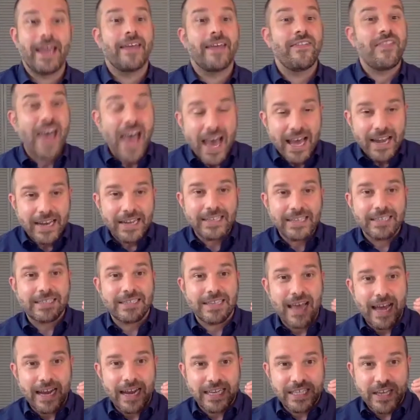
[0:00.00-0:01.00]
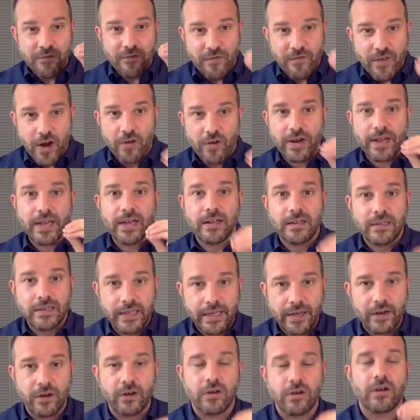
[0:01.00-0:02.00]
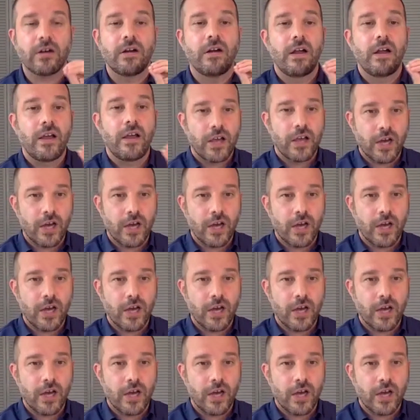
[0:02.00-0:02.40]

And that is a very clear